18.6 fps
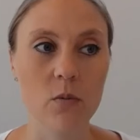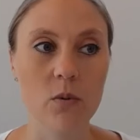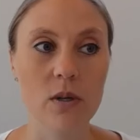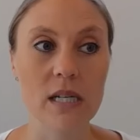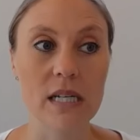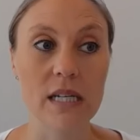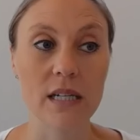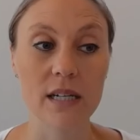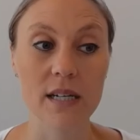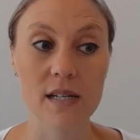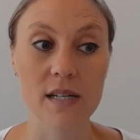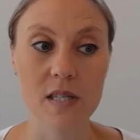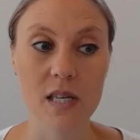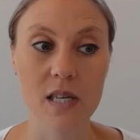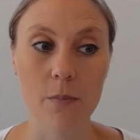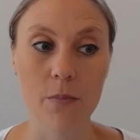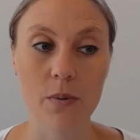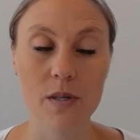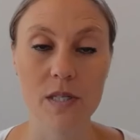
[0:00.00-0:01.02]
we needed a
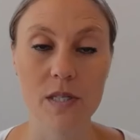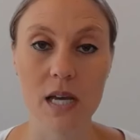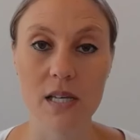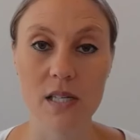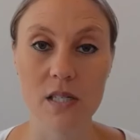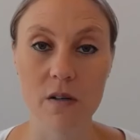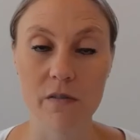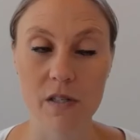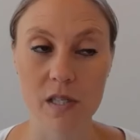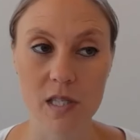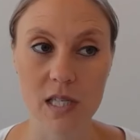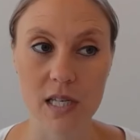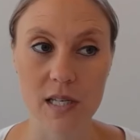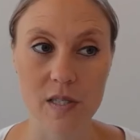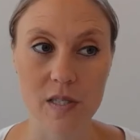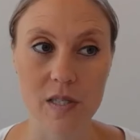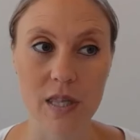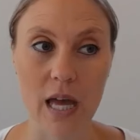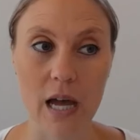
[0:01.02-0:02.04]
sample size of
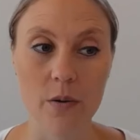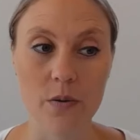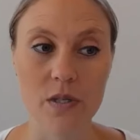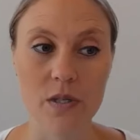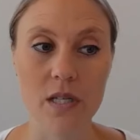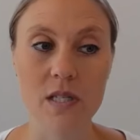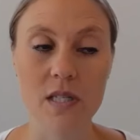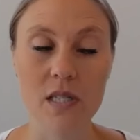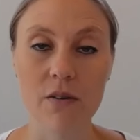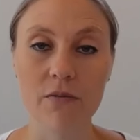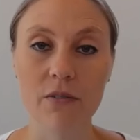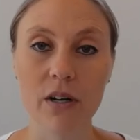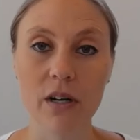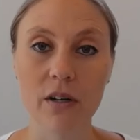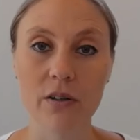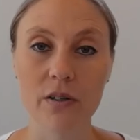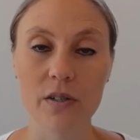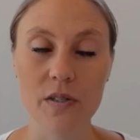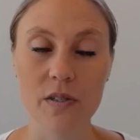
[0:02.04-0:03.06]

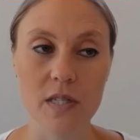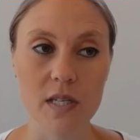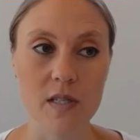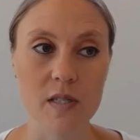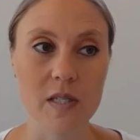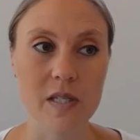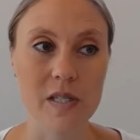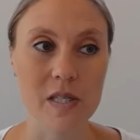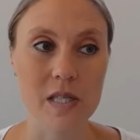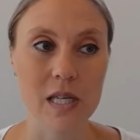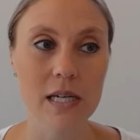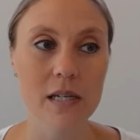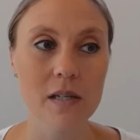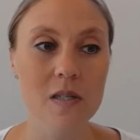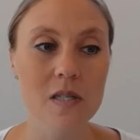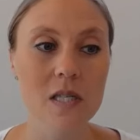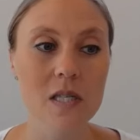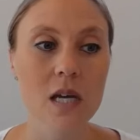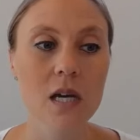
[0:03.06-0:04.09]

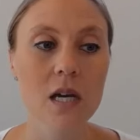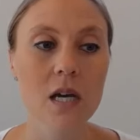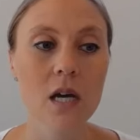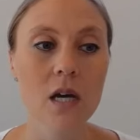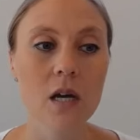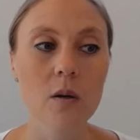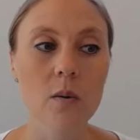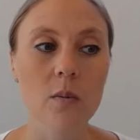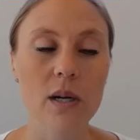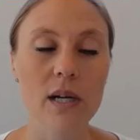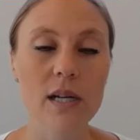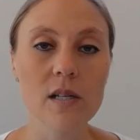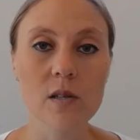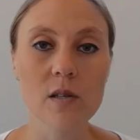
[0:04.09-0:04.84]
6,766, right?